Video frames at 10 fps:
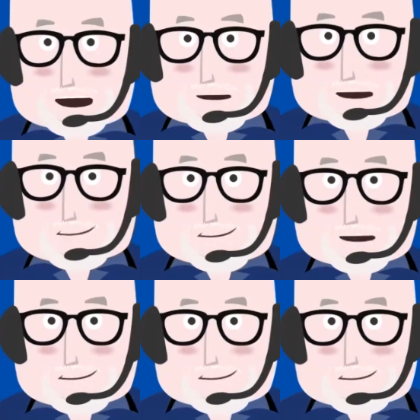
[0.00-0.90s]
it is
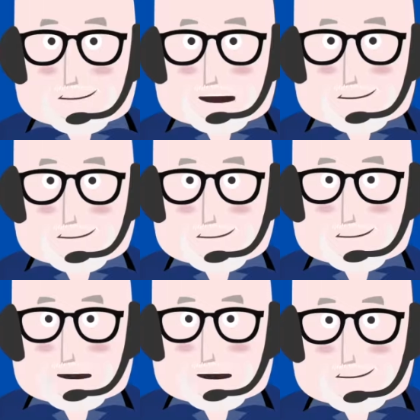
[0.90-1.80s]
the distinction
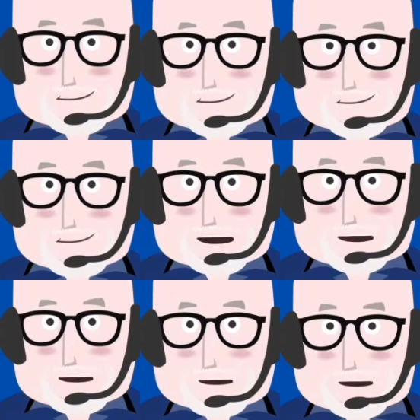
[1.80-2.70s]
between them is so
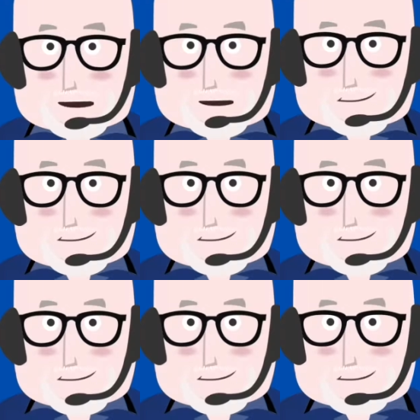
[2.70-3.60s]
minute
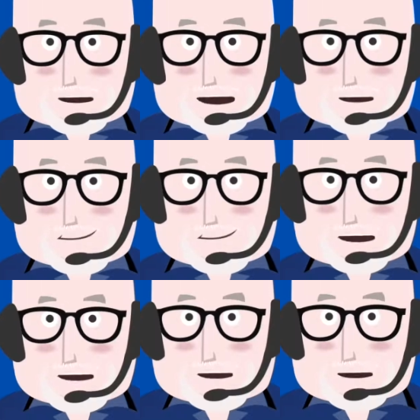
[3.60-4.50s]
that it's
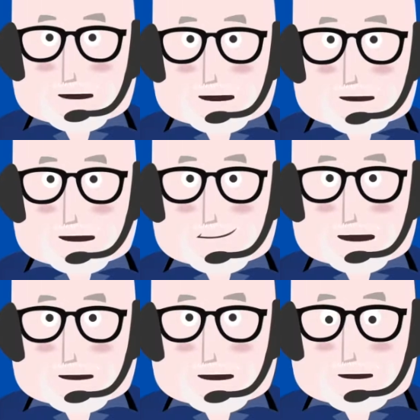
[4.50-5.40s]
hard for you to make
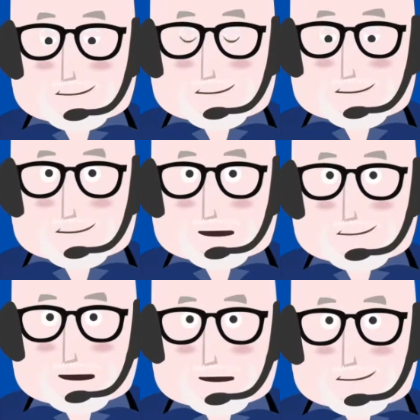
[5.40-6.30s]
a
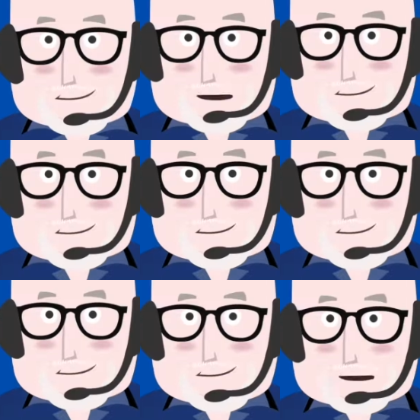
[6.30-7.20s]
informed judgment
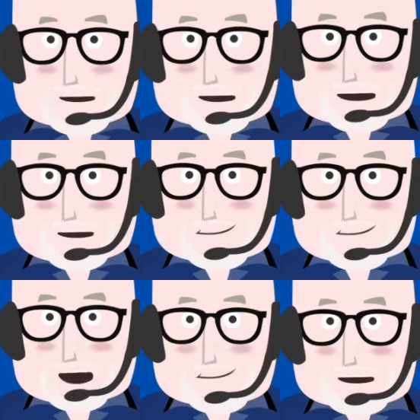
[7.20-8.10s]
on that. And they all don't
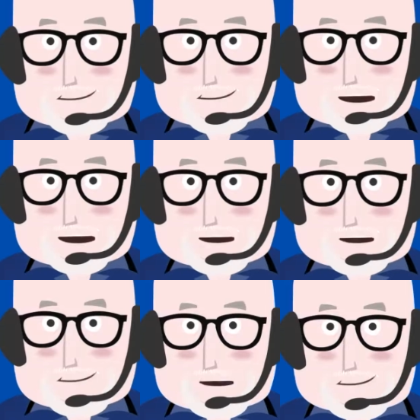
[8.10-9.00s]
talk to each other.
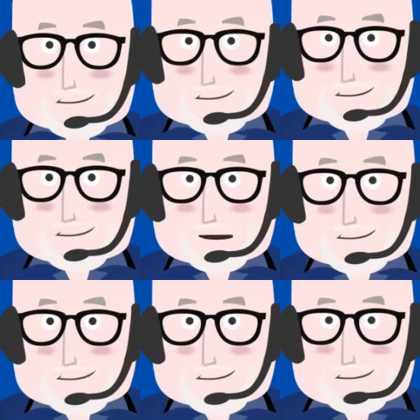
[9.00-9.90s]
They don't all
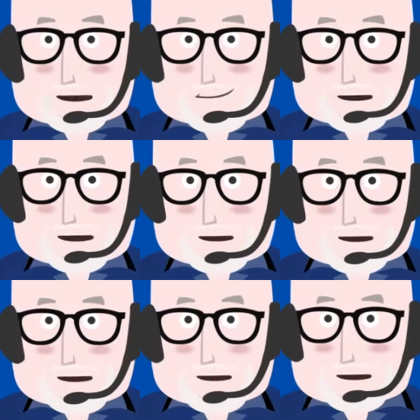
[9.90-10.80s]
necessarily interoperate
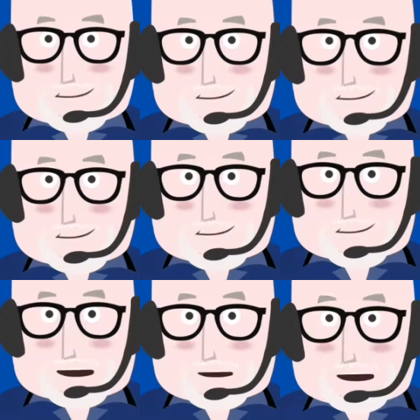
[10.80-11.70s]
well.
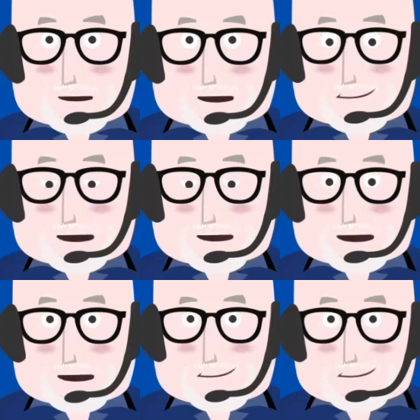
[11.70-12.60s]
Some of them work well
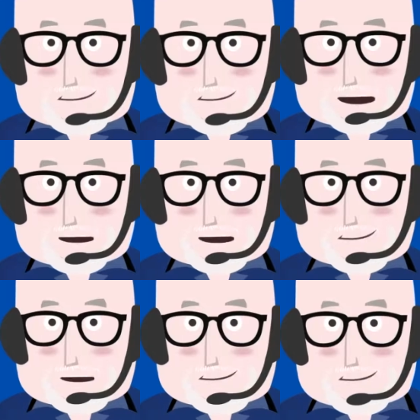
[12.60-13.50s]
with your SIEM,
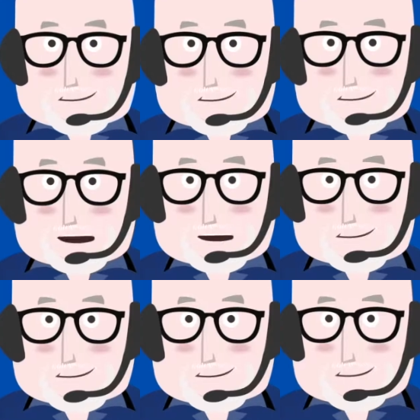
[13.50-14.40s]
some of them don't.